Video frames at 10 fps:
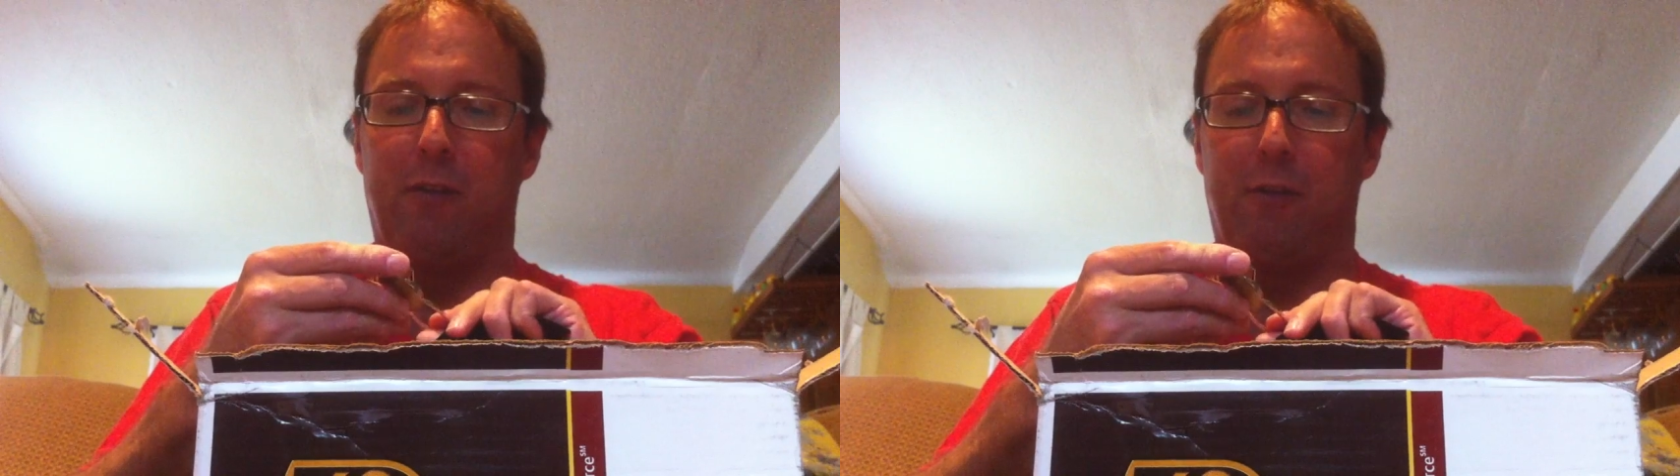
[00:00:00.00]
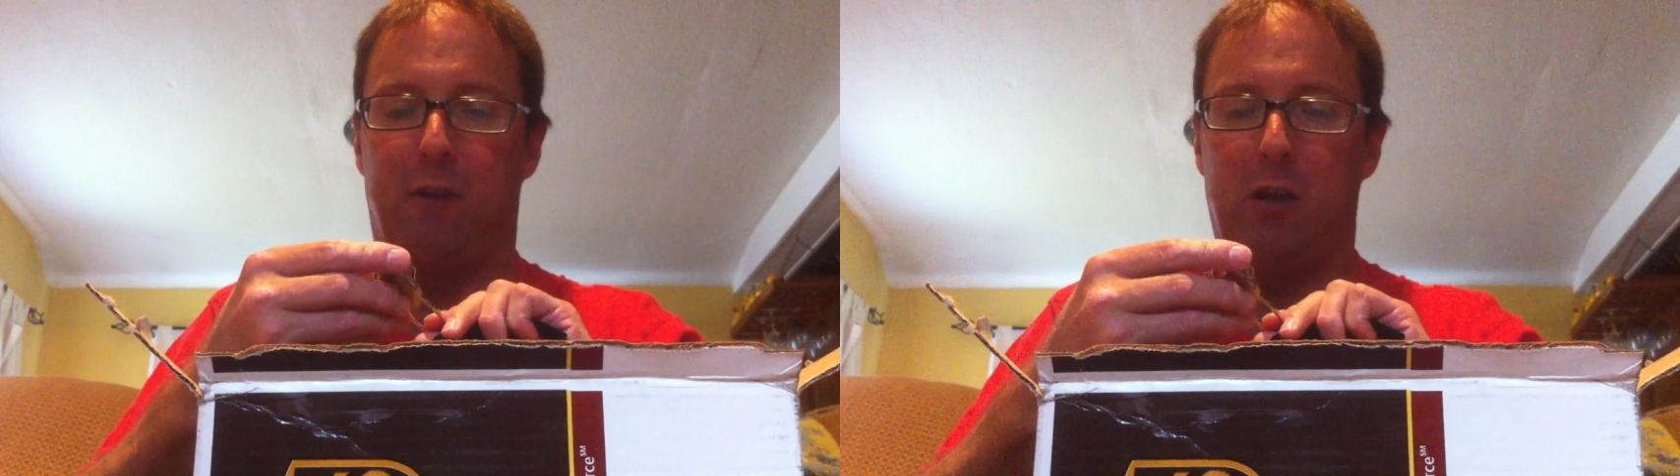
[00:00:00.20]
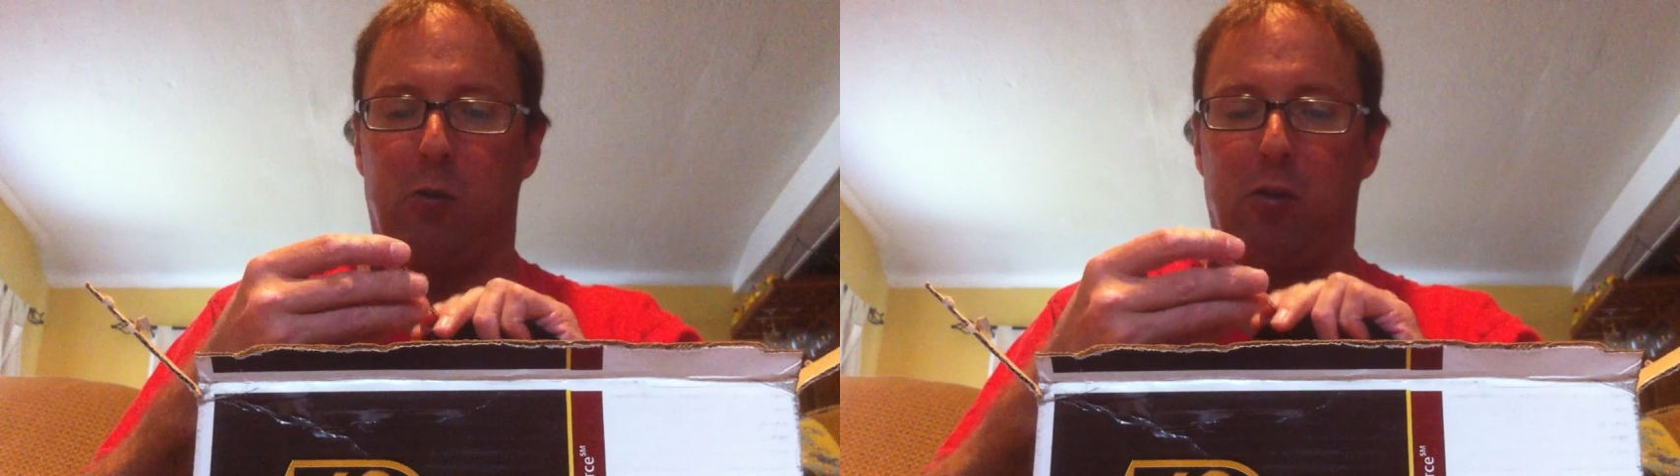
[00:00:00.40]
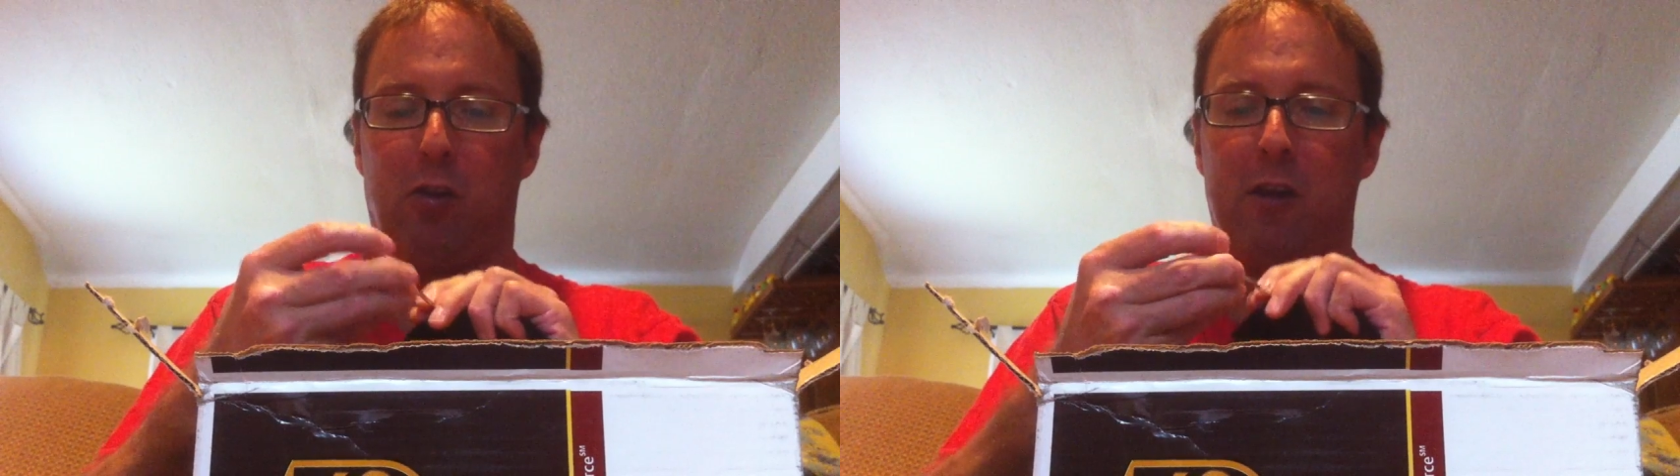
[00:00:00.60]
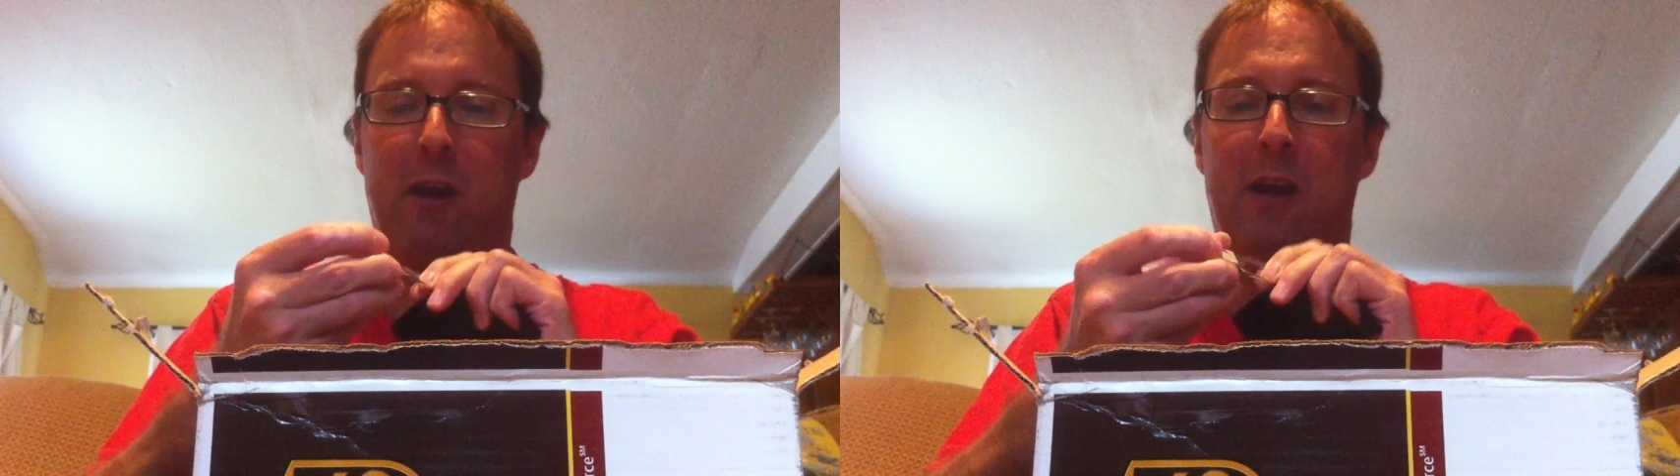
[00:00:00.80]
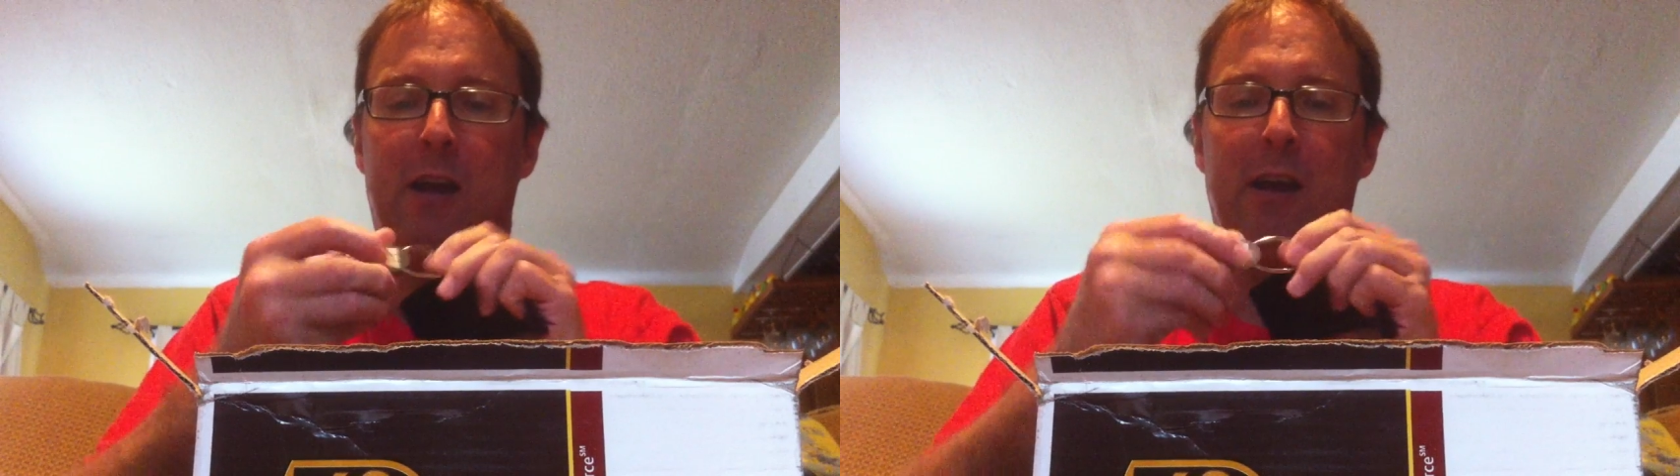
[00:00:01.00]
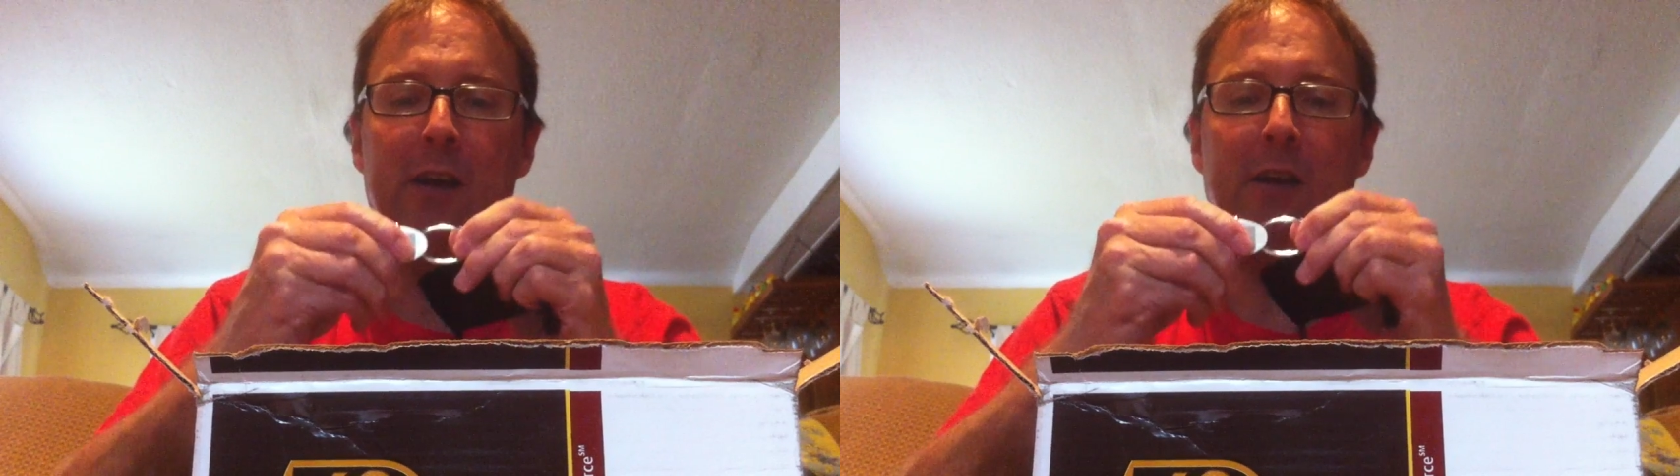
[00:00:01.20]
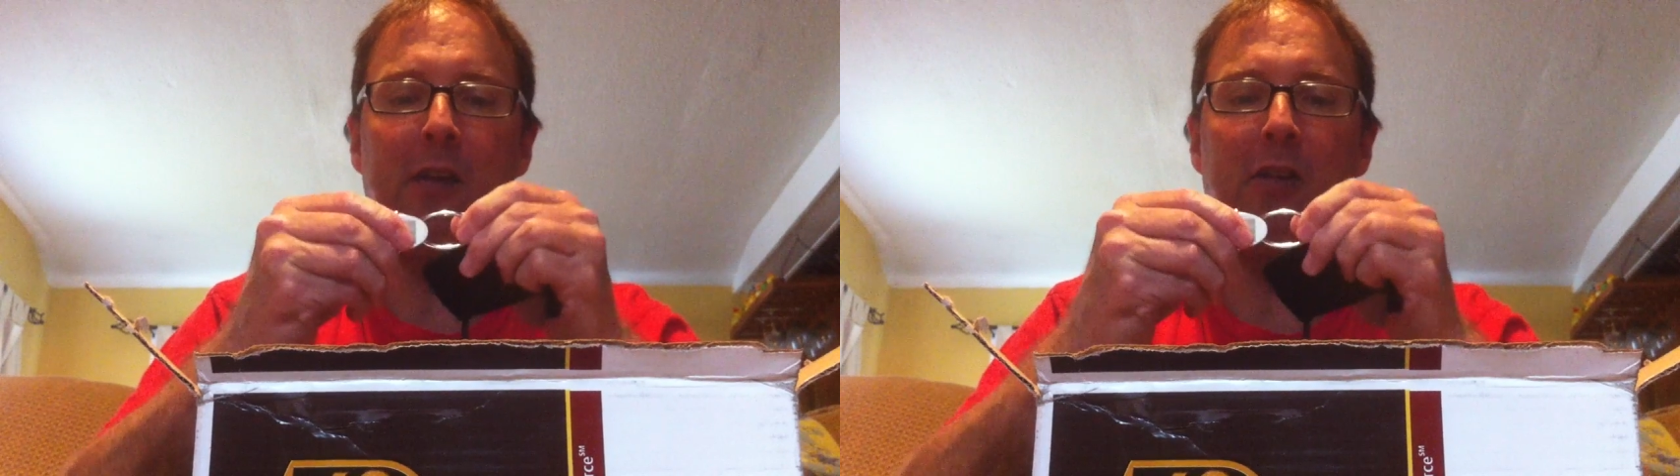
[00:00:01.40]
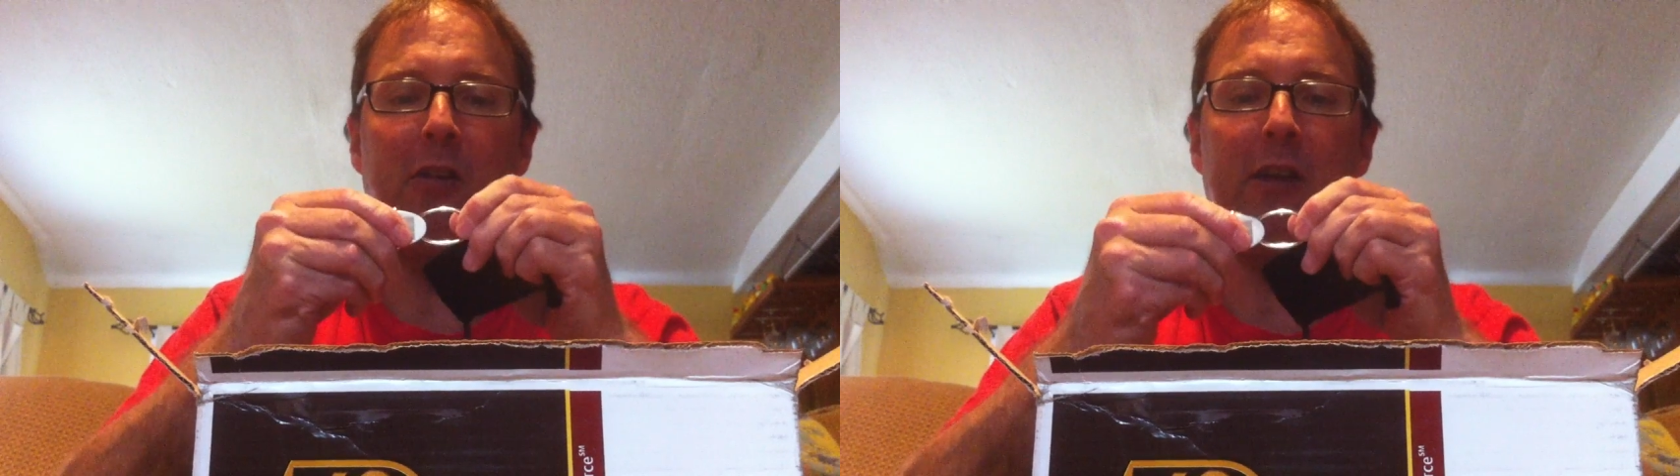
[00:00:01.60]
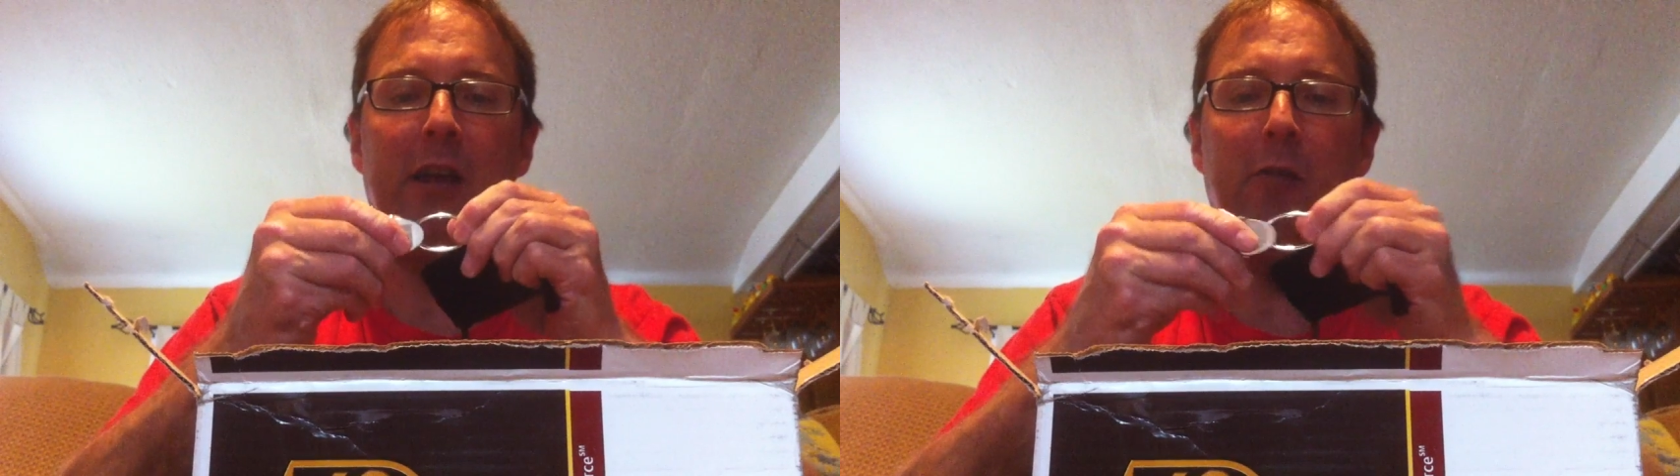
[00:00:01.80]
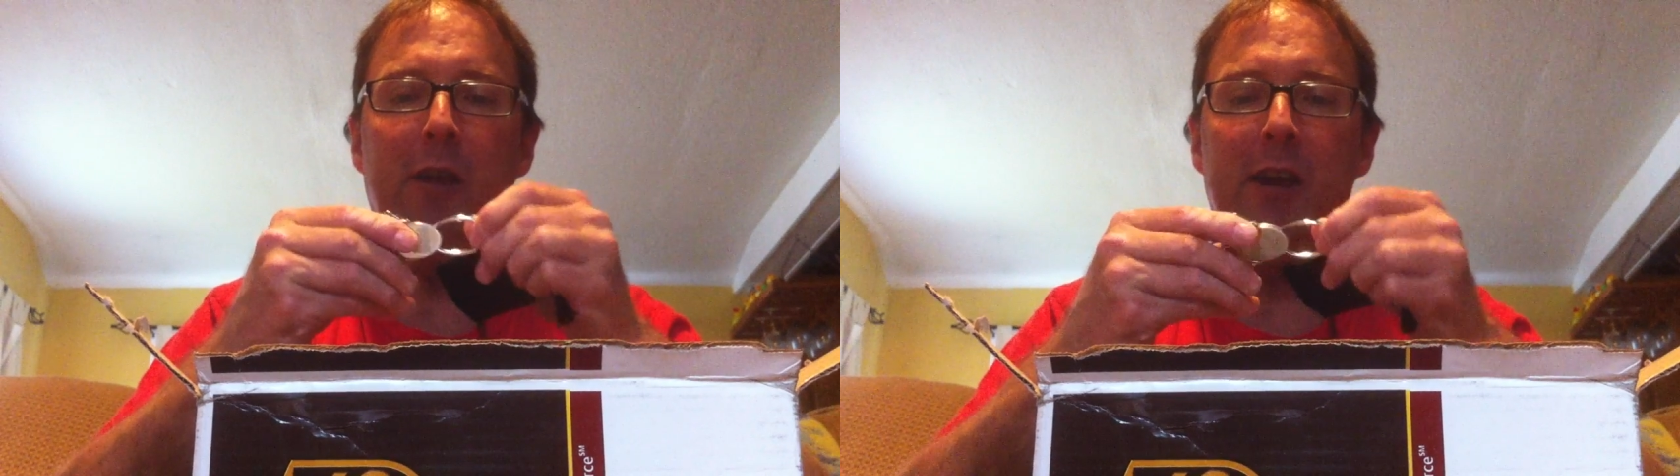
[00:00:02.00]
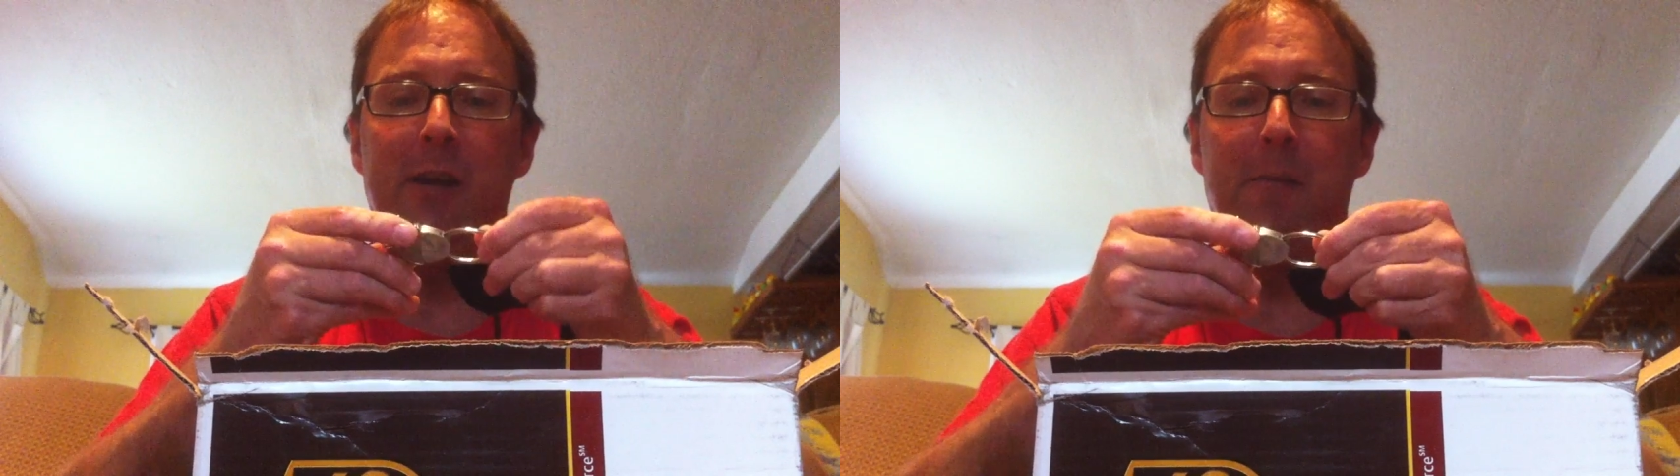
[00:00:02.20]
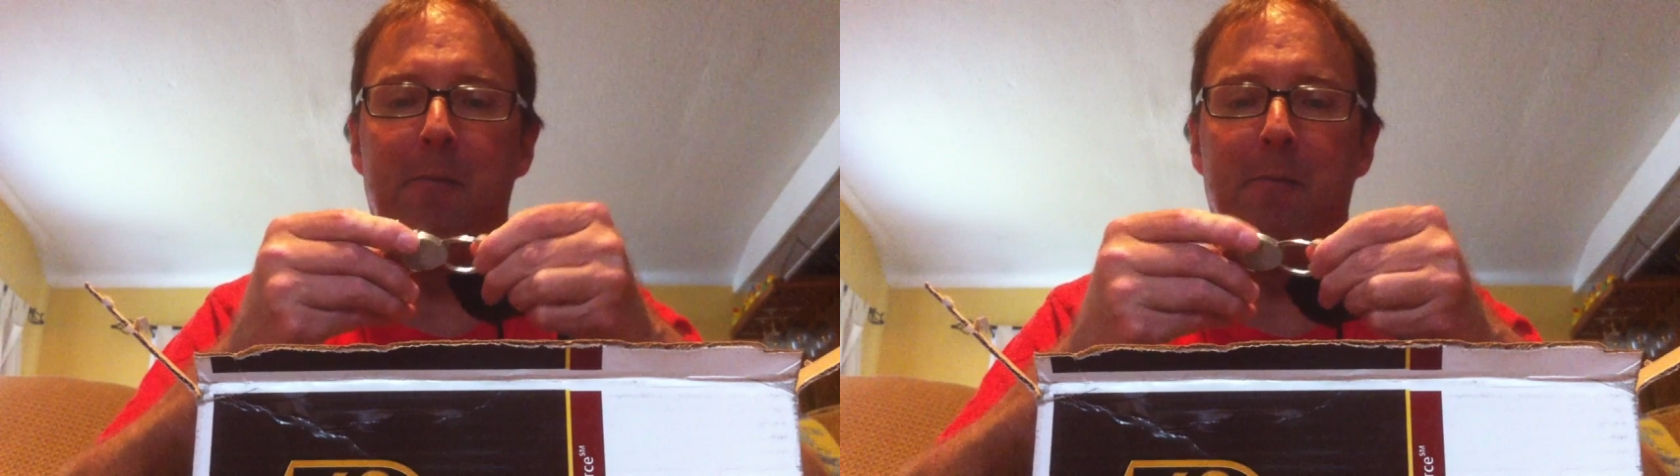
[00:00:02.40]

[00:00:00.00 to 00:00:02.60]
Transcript: of their followers. Nice little key ring.